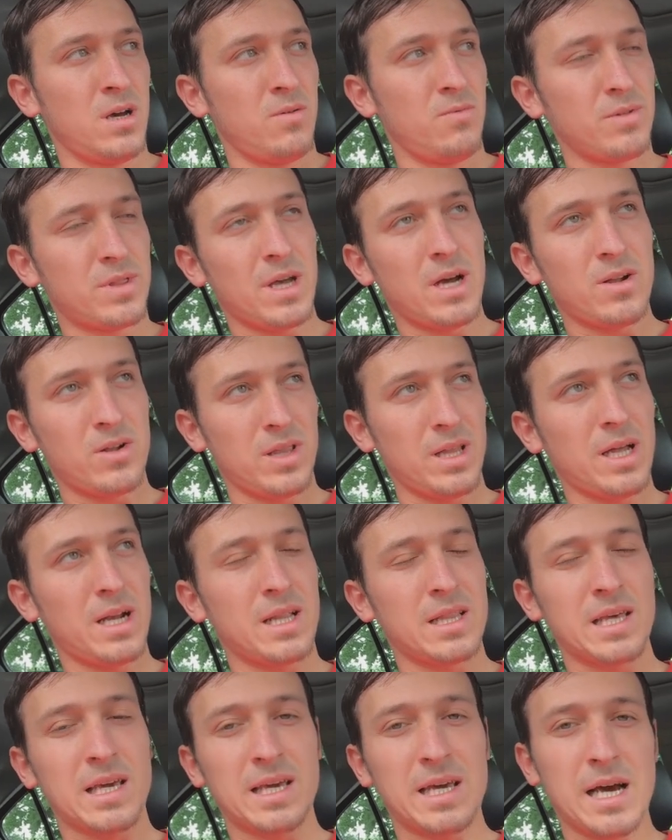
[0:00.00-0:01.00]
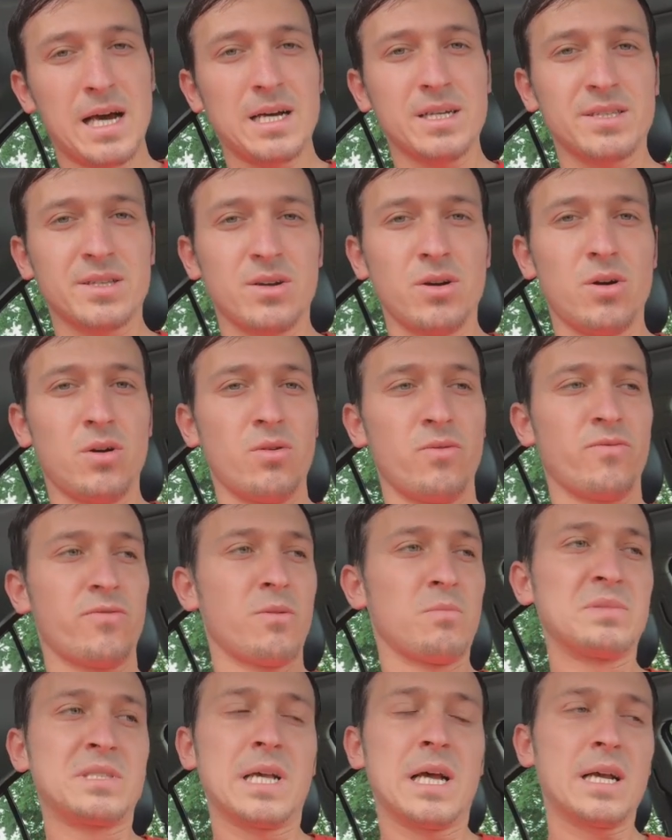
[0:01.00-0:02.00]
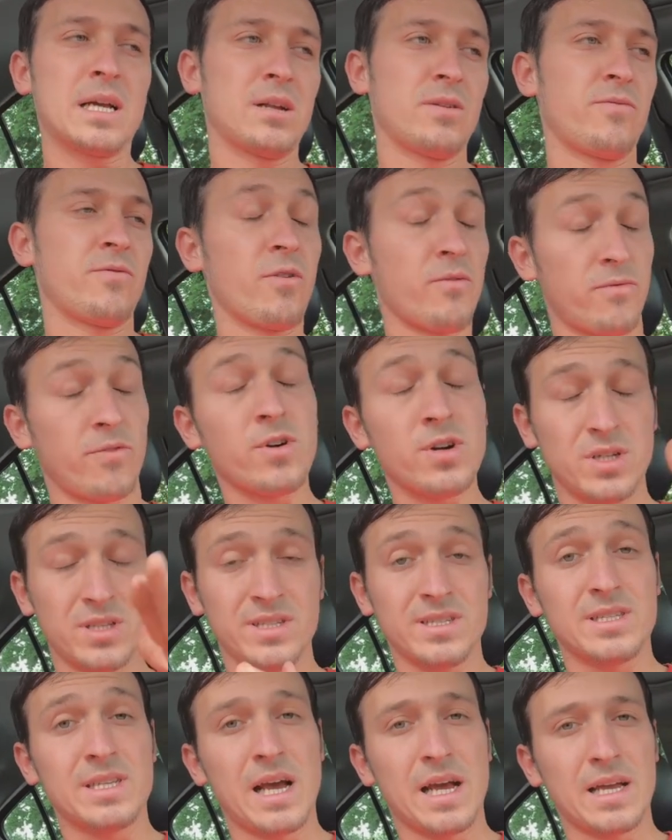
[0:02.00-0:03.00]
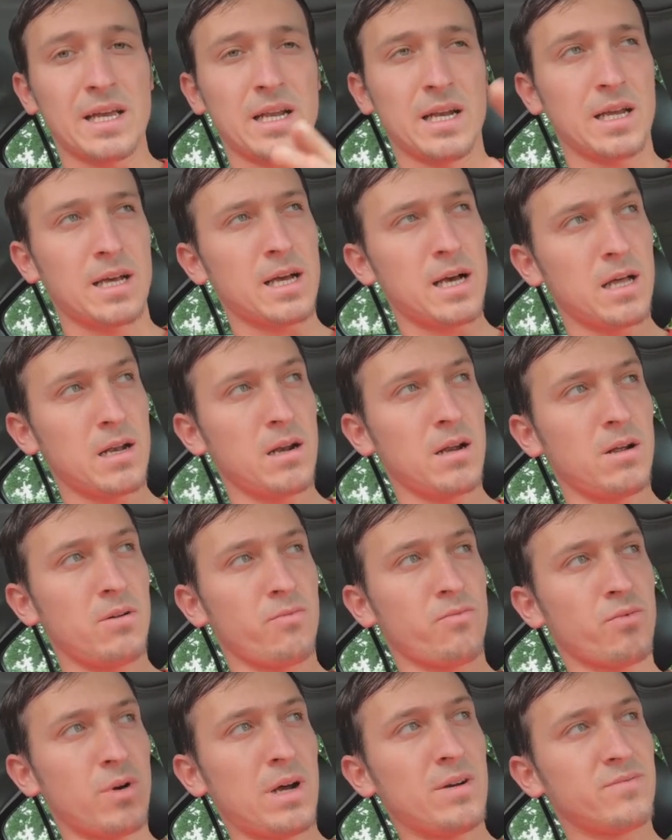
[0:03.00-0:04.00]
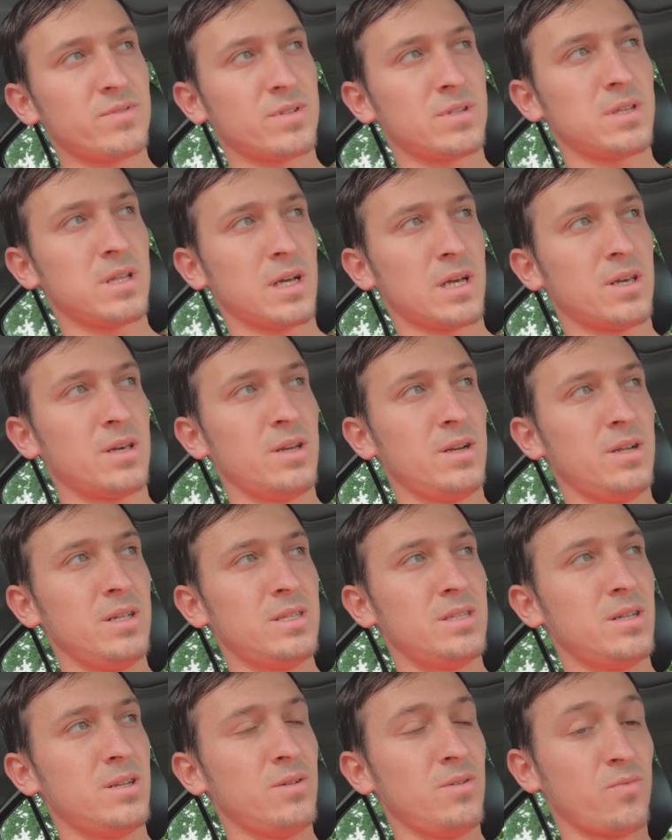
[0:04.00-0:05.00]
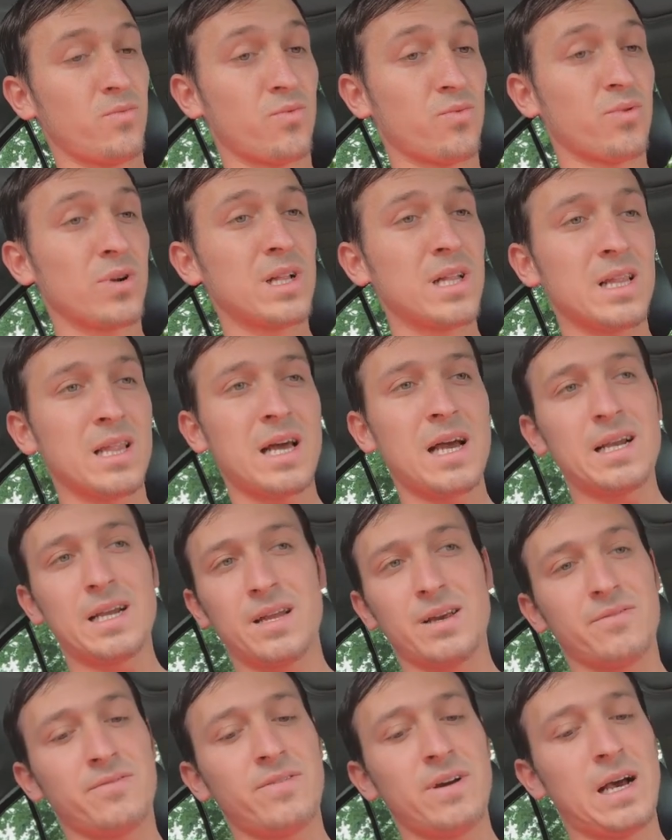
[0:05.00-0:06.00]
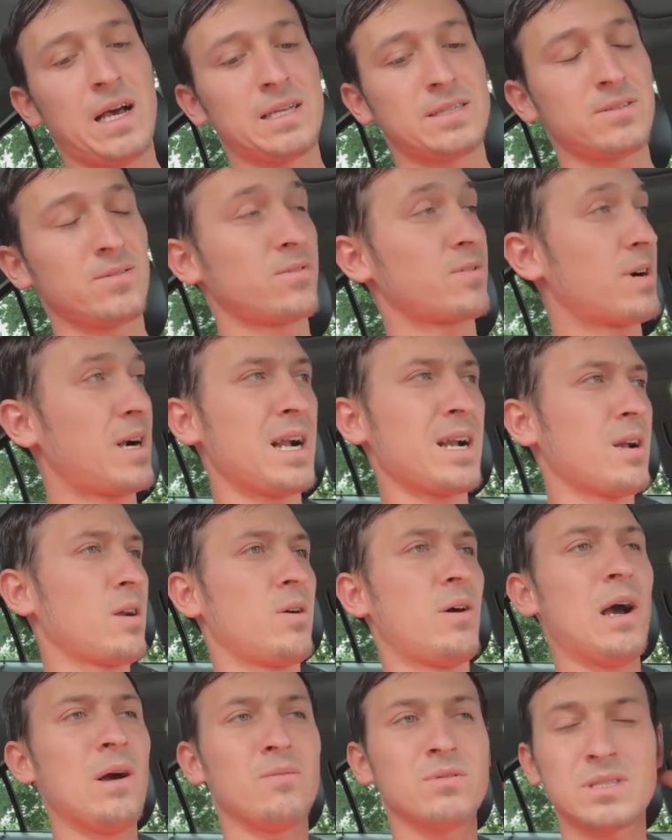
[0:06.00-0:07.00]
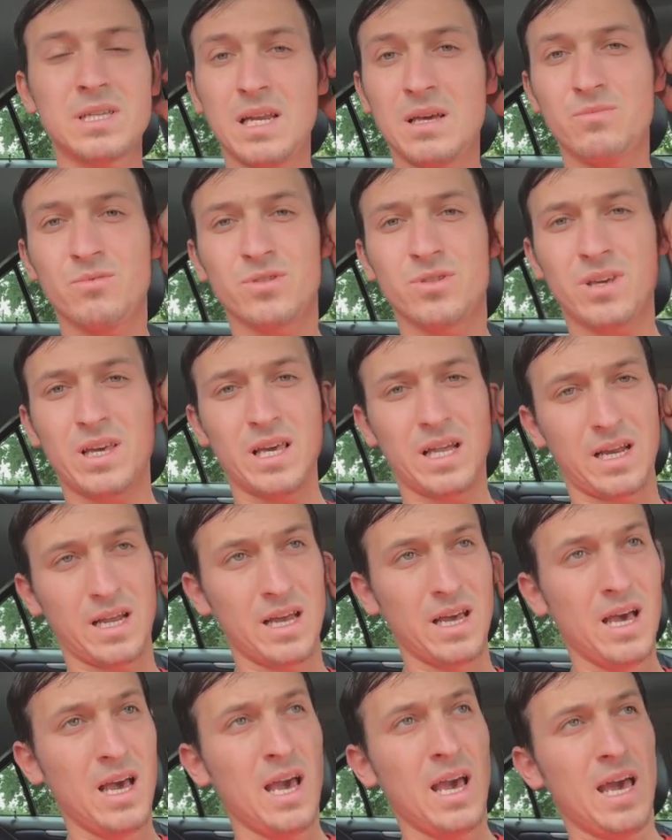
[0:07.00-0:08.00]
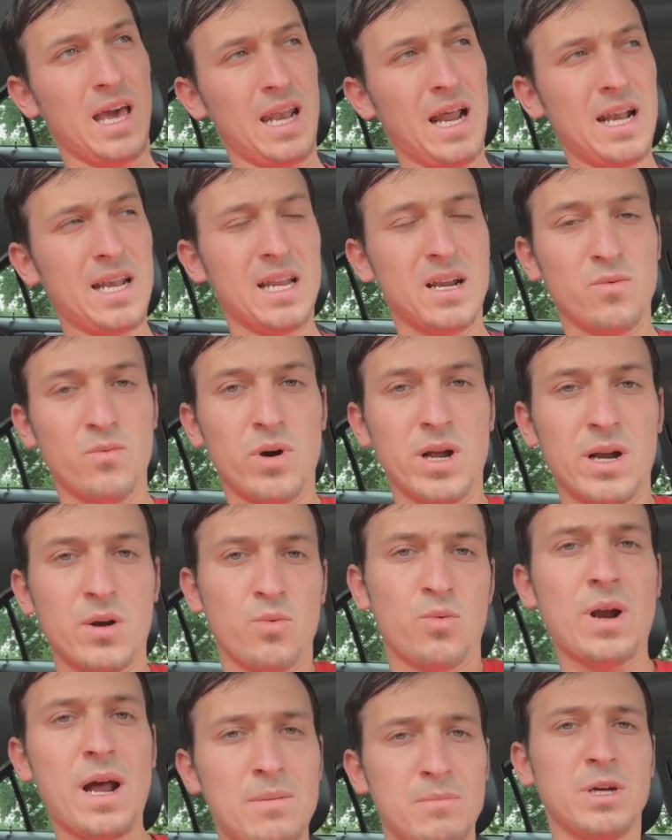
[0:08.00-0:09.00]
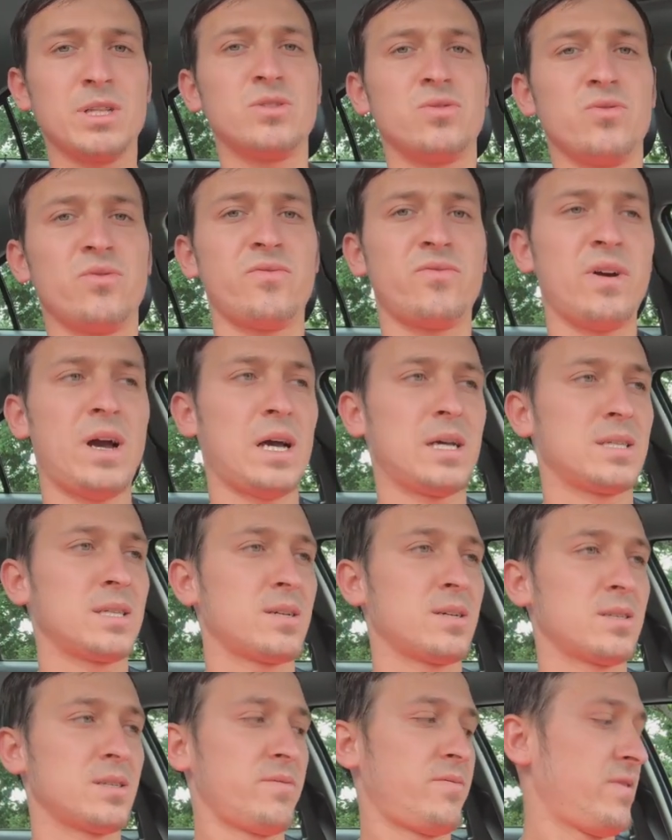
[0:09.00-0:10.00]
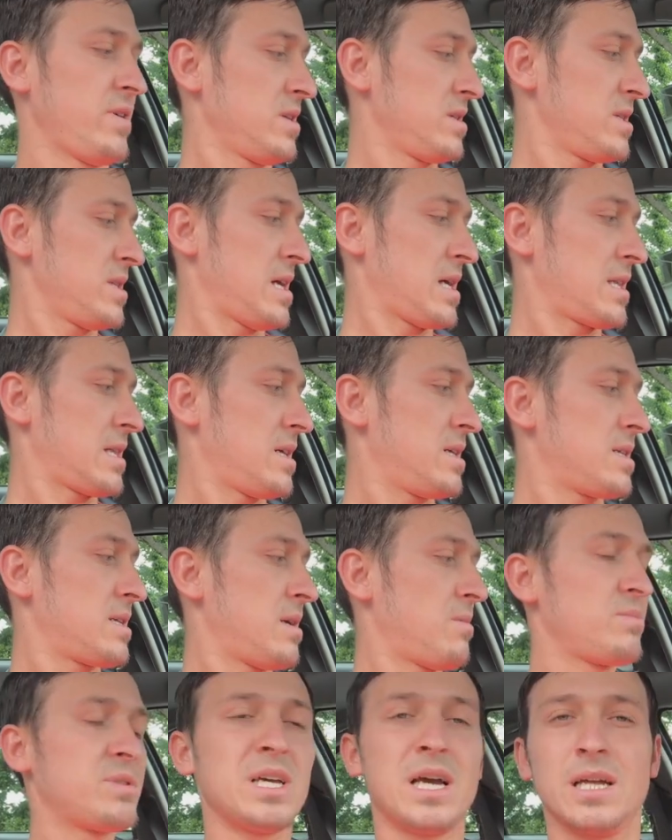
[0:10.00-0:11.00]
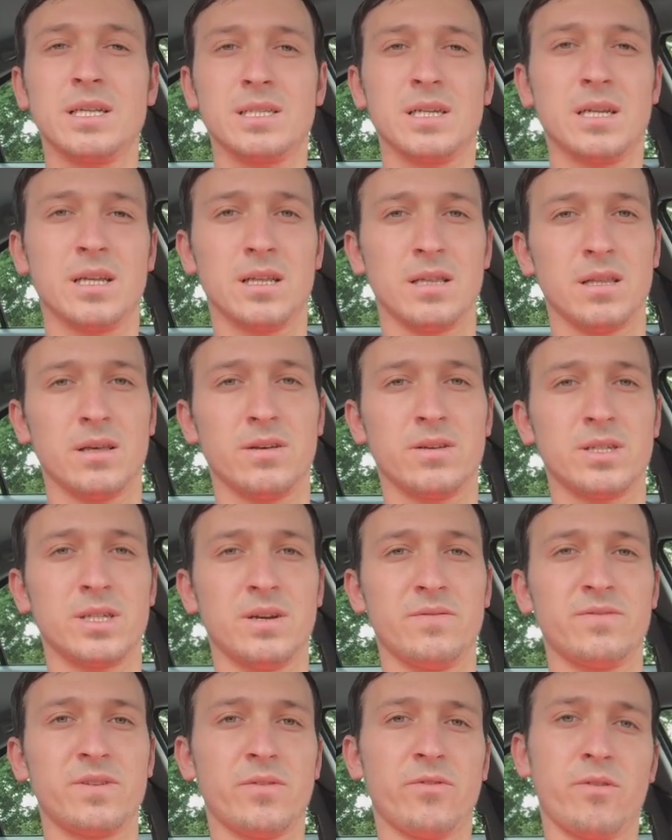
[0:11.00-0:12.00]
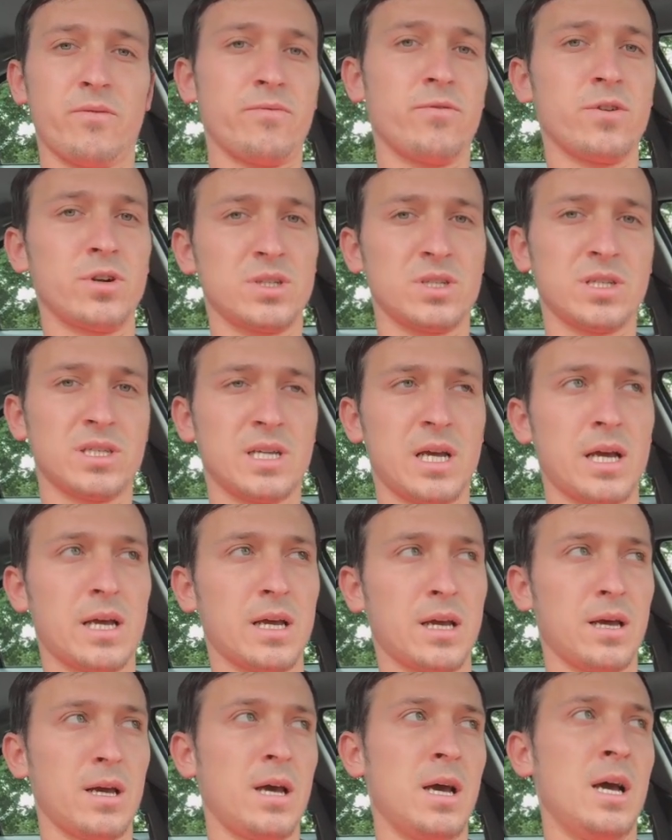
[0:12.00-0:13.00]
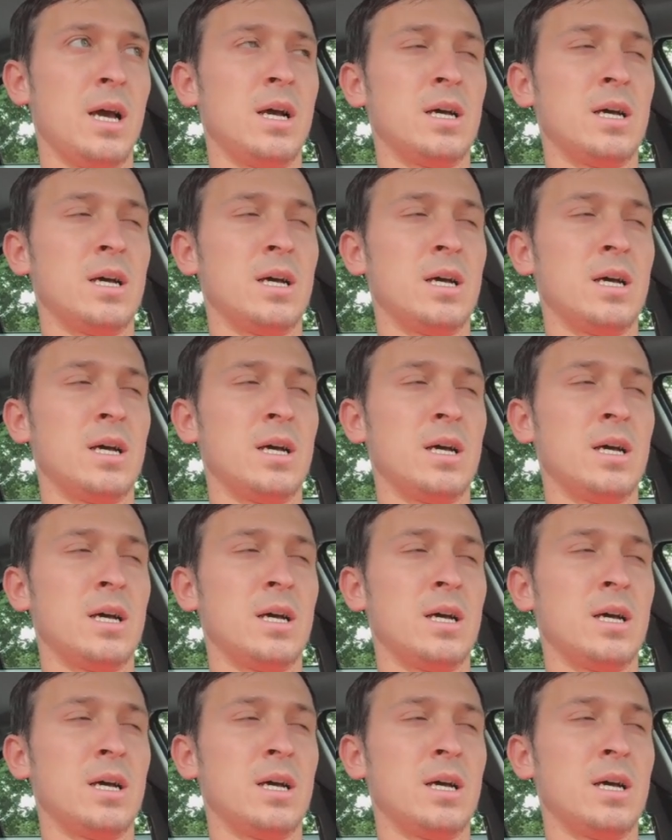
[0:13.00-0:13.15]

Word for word: without letting the gas go from second from first to second it kind of revs like you need to do really lightning fast or i don't know i wasn't able to get it and i didn't want to ram it too fast because it feels like there's some tension in the shifter from first to second